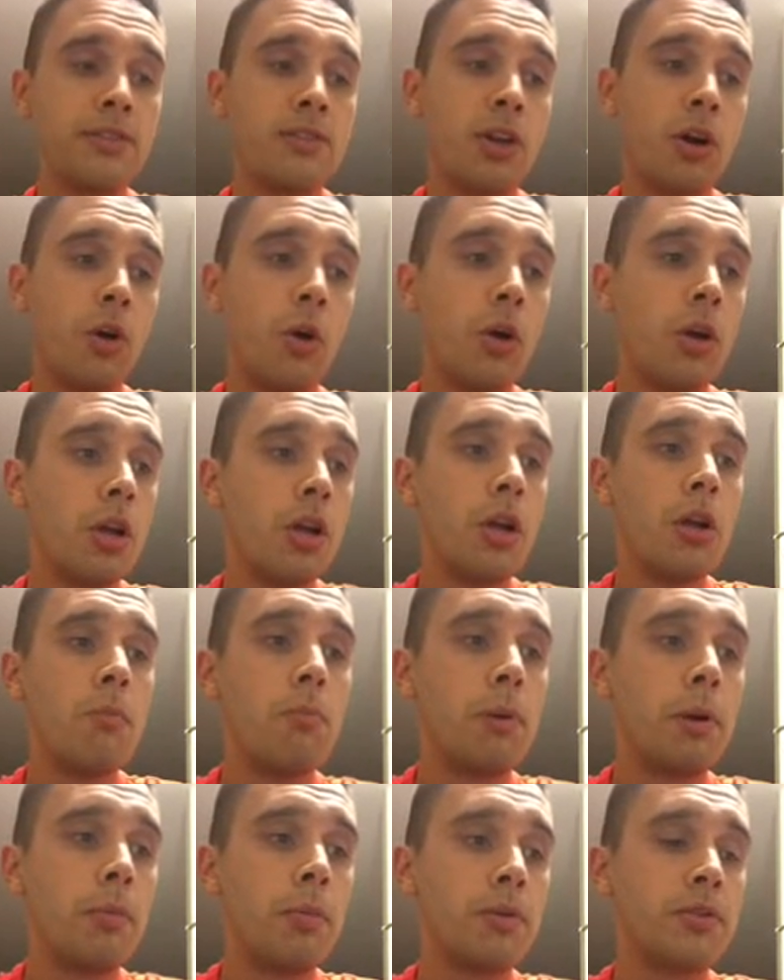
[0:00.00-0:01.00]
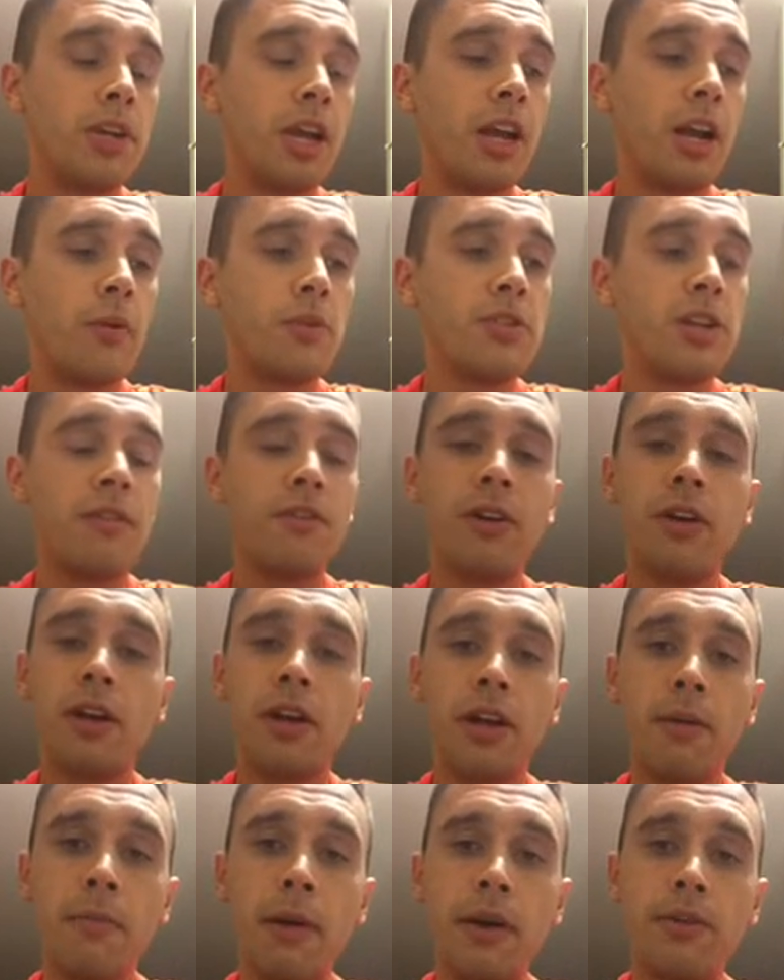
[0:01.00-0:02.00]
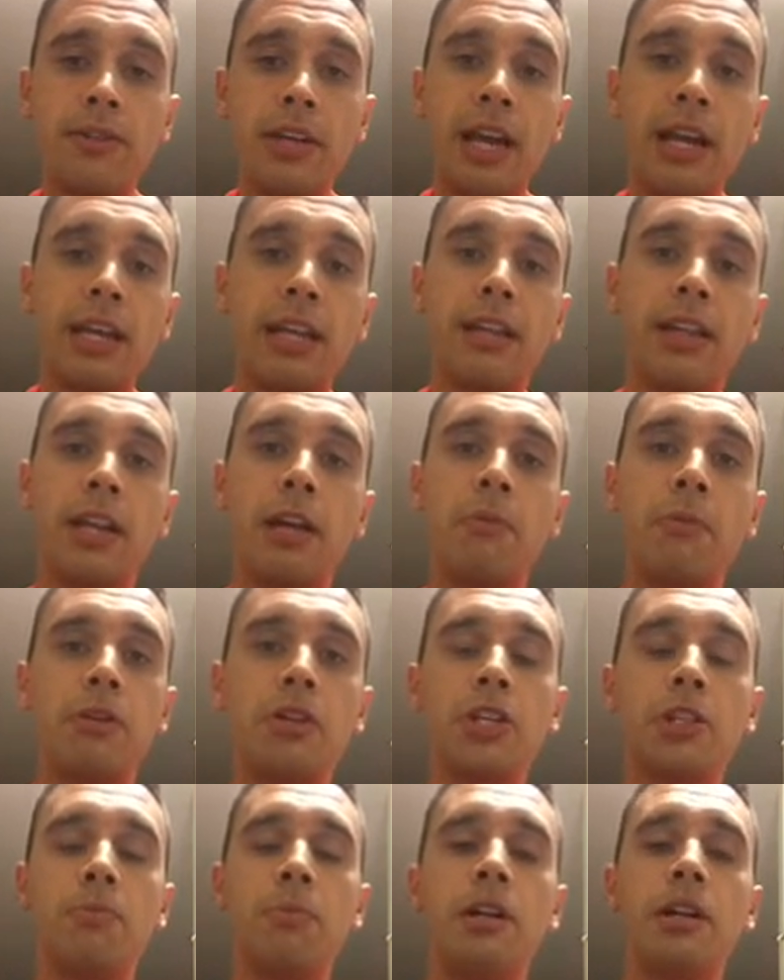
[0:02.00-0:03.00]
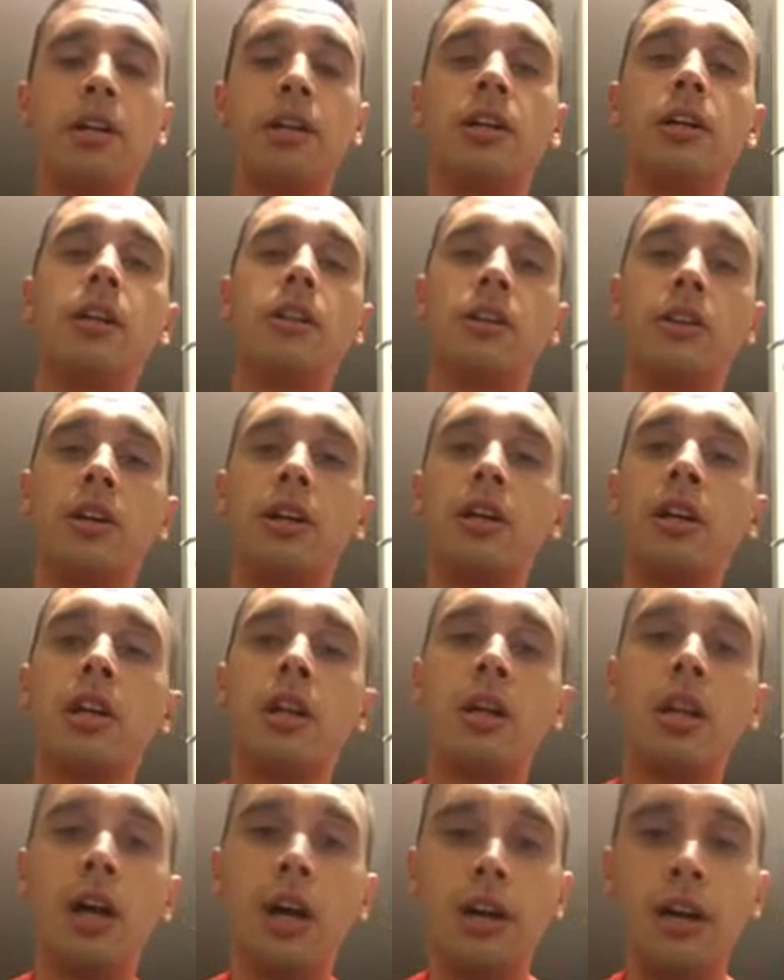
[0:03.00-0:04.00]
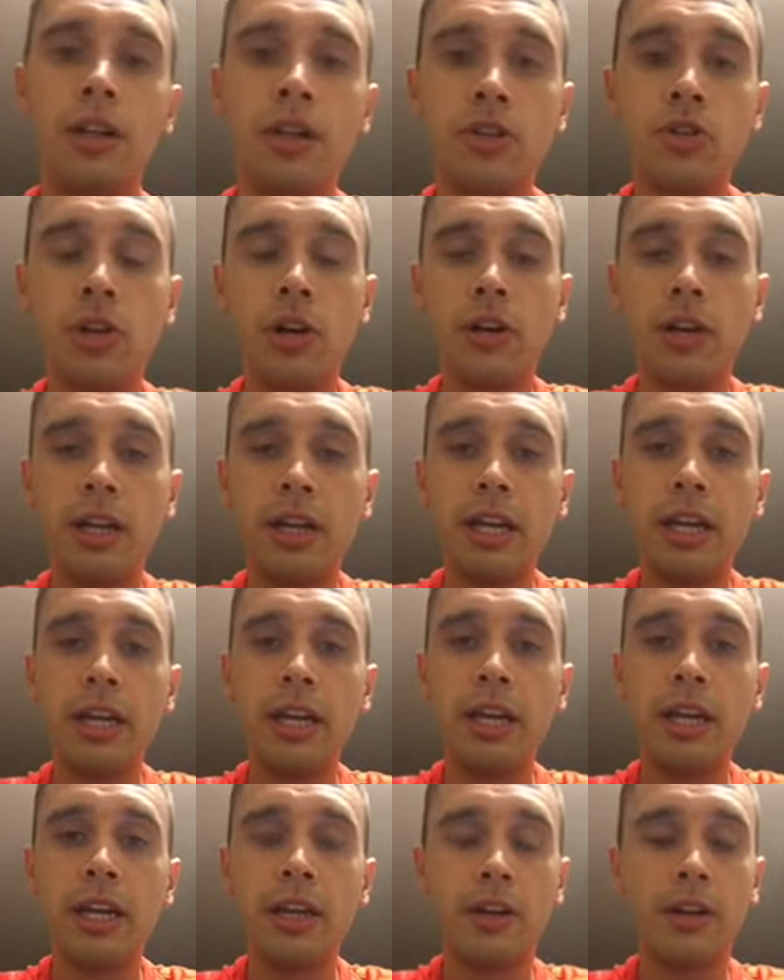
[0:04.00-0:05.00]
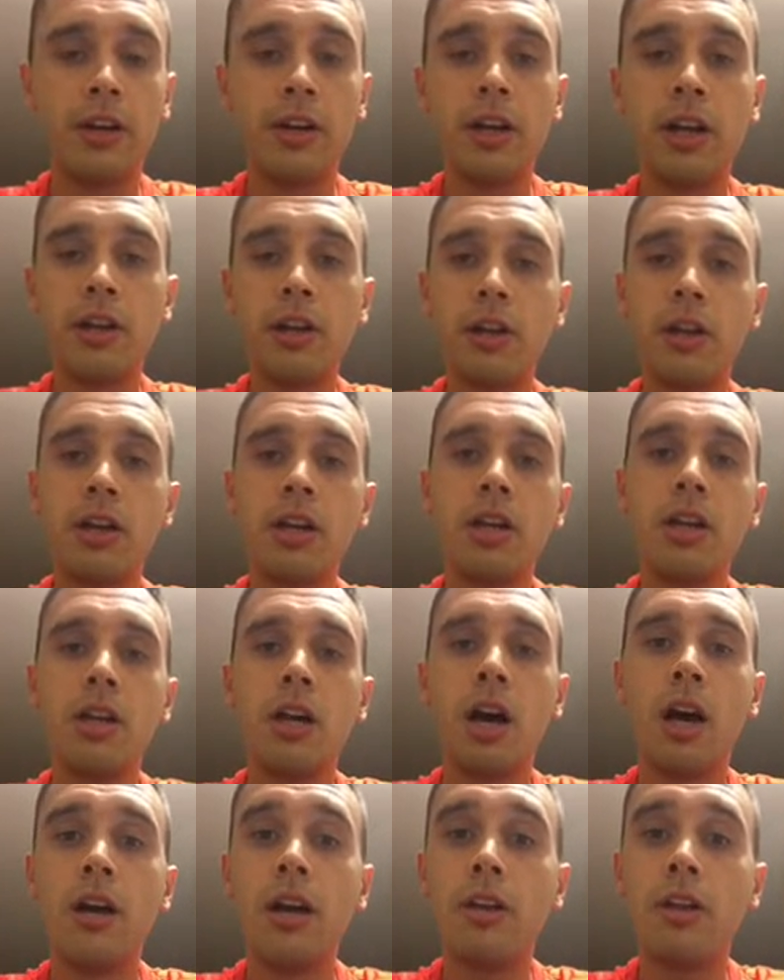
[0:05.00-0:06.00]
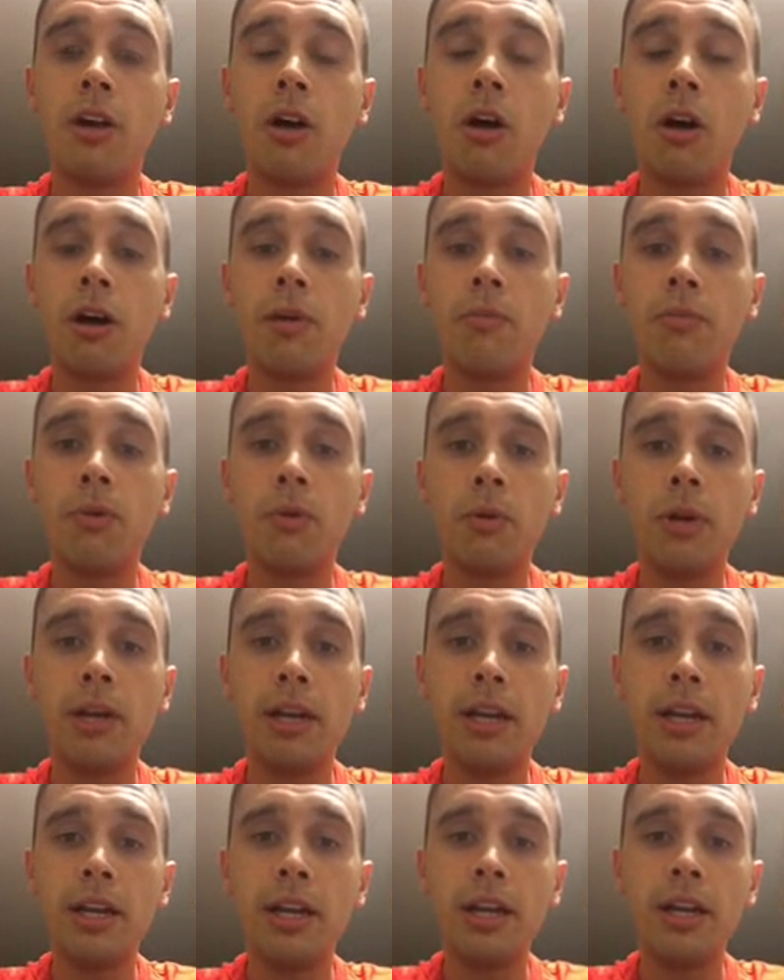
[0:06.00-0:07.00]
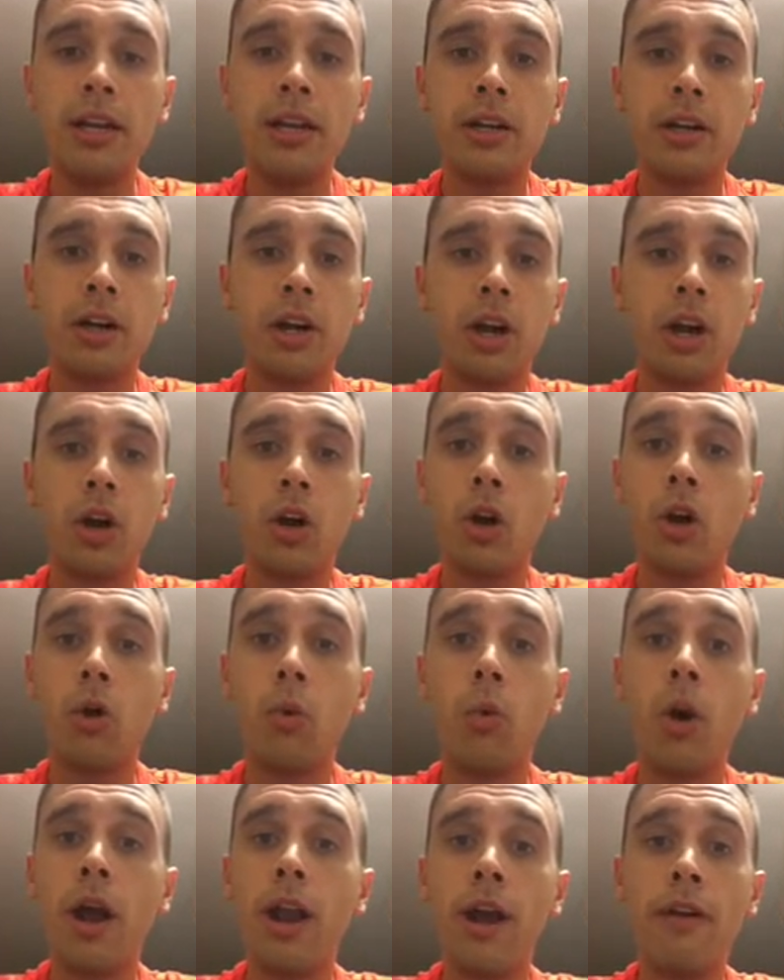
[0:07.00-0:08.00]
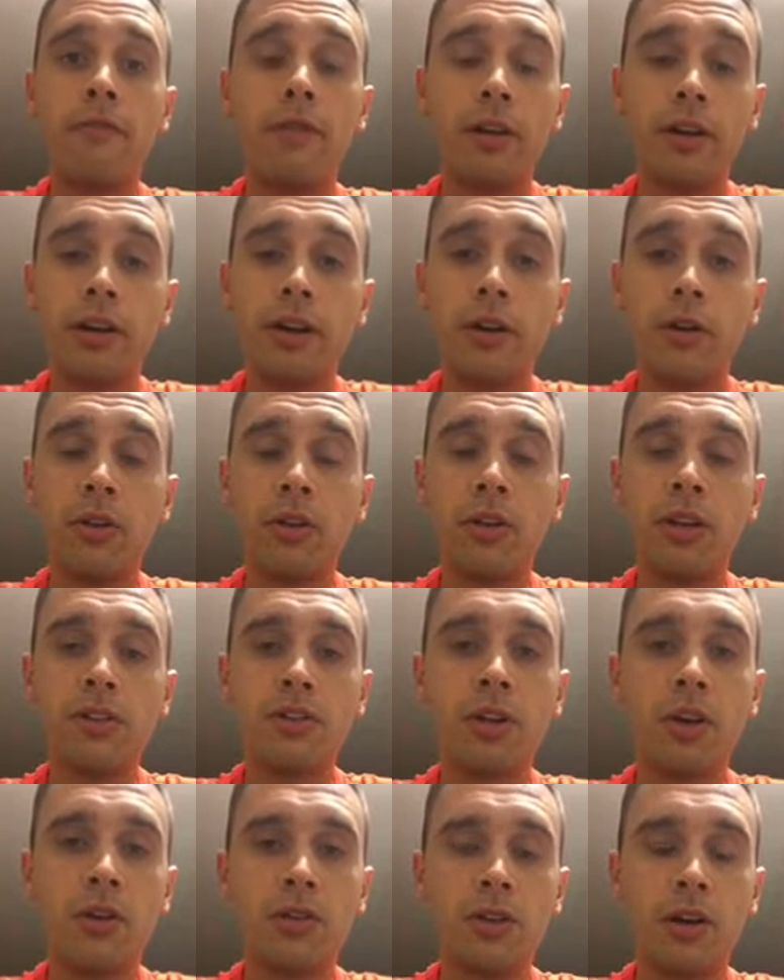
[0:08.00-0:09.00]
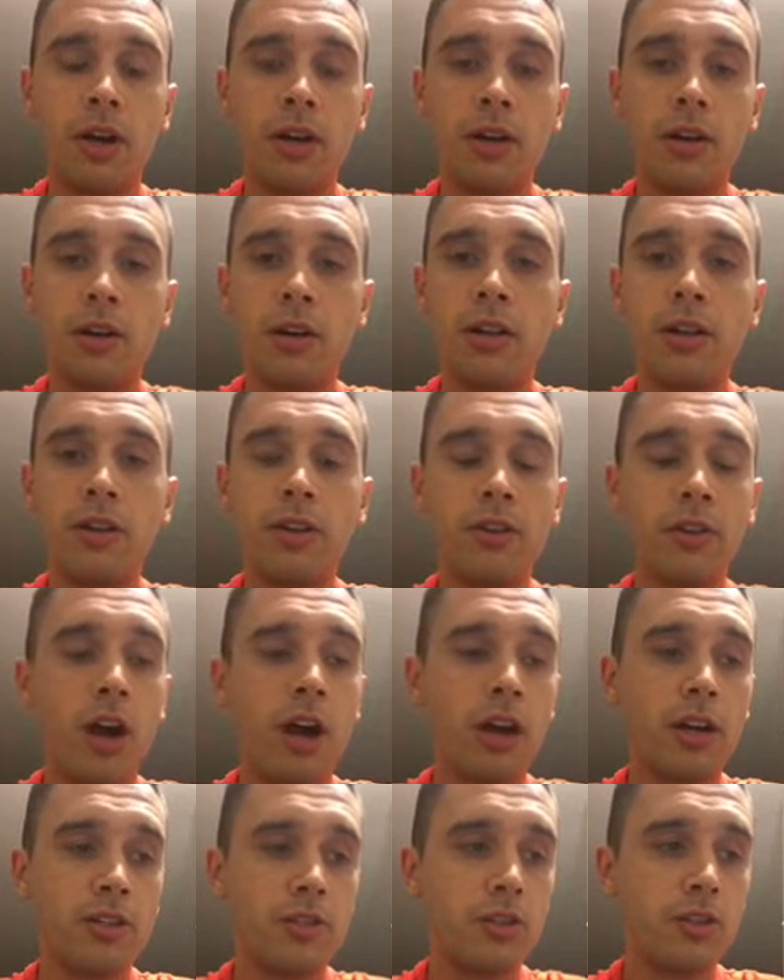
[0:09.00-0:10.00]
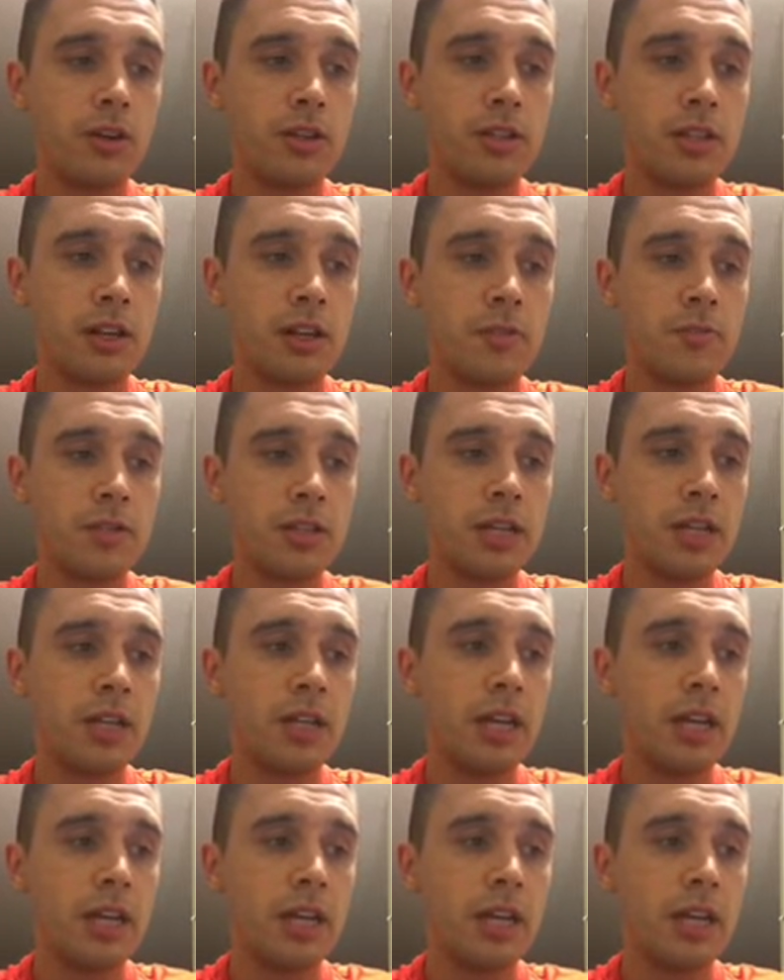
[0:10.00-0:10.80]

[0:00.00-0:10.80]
So people saying I was never going to amount to anything but just being another drunken Indian, or another unemployed Indian, or whatever. The list goes on and on, the derogatory terms.